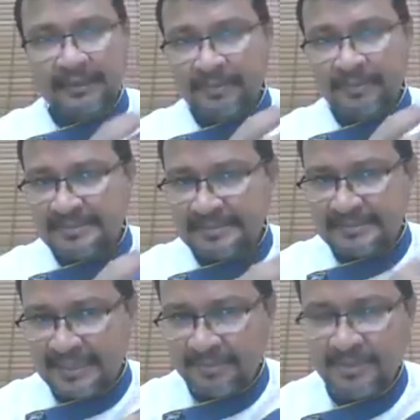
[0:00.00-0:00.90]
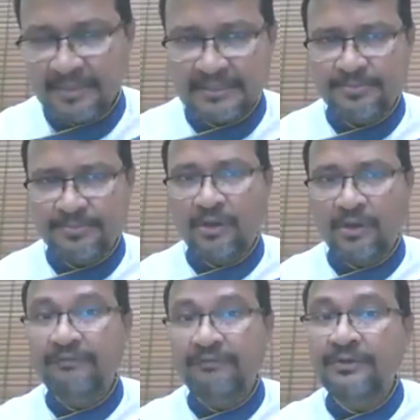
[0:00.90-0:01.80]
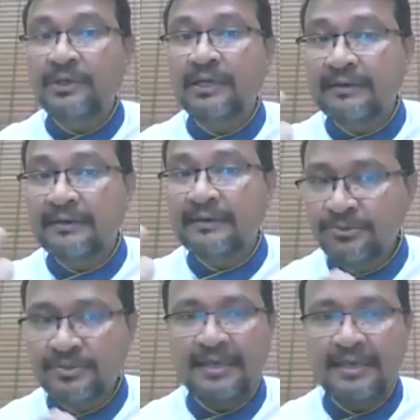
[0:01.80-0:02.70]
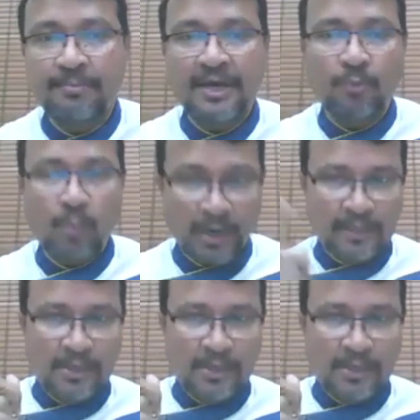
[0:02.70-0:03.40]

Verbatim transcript: remains the same in the recipe or even you can reduce the egg by one,